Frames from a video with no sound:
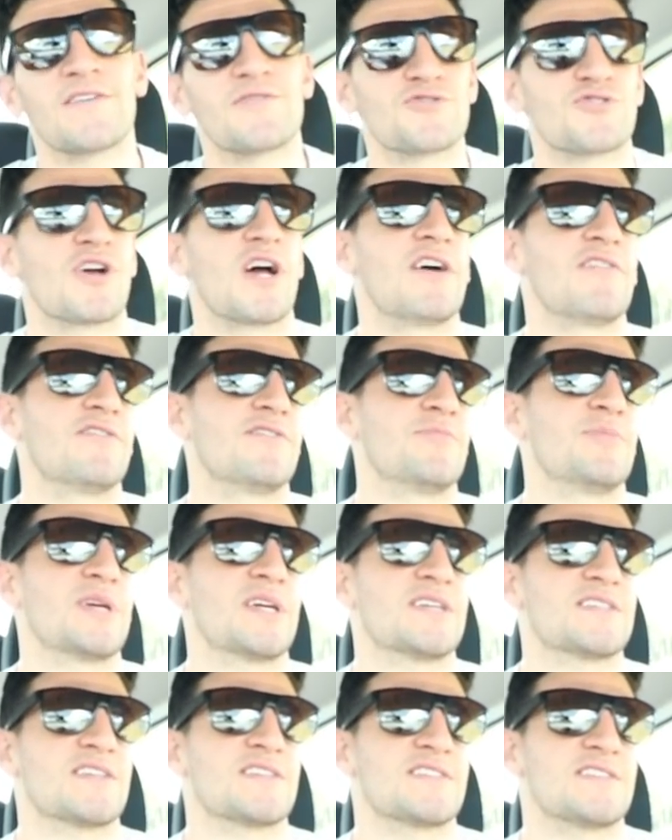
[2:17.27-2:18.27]
of traveling
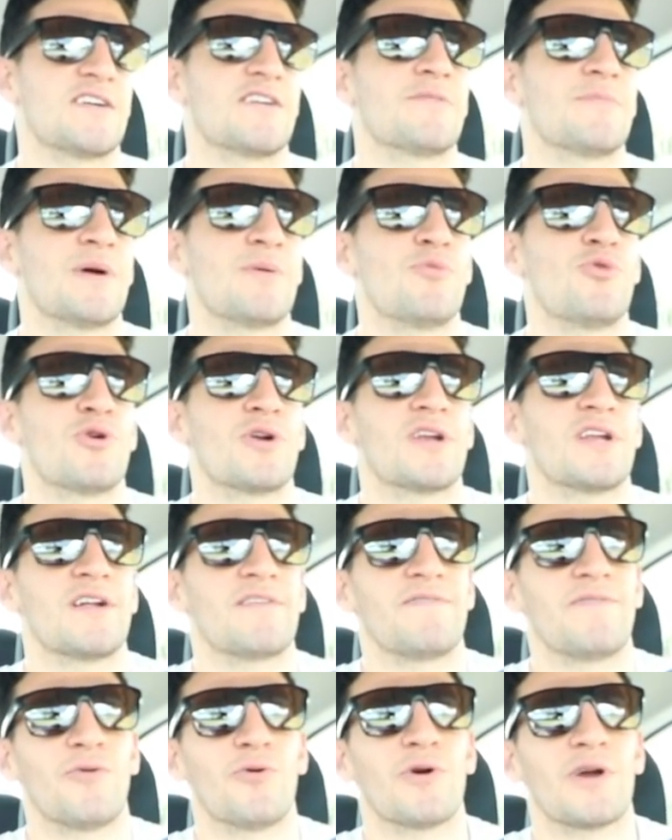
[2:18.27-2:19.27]
because I started my morning
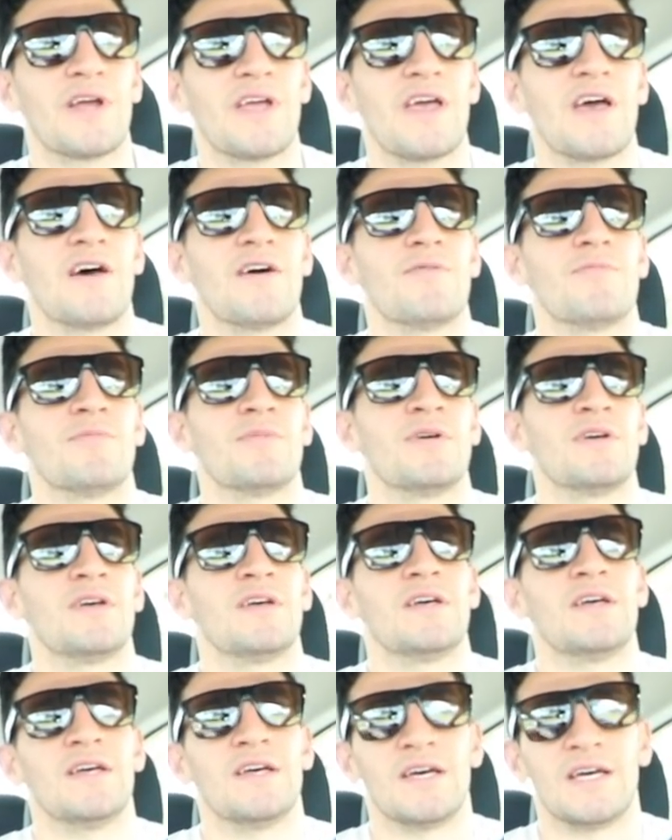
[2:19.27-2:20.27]
at 4
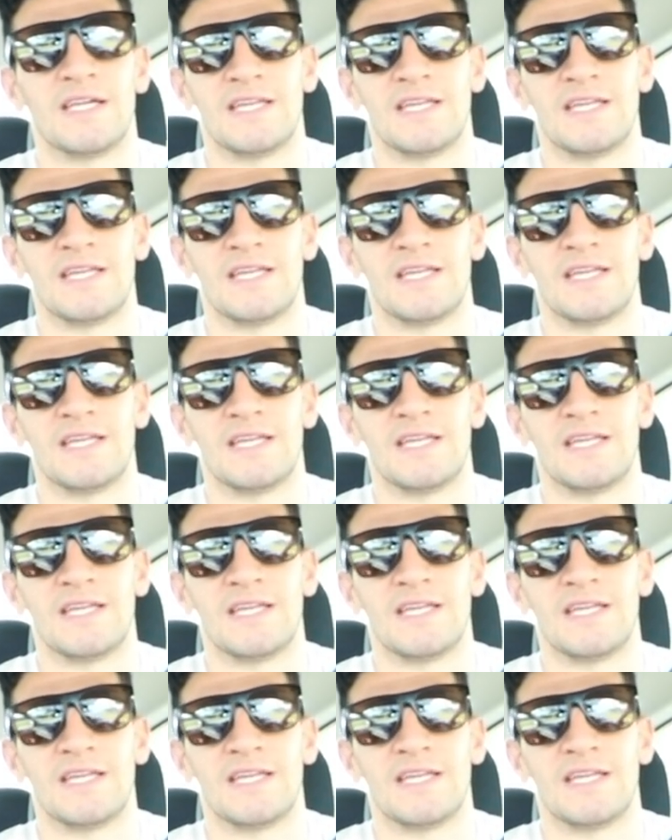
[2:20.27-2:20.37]
a.m.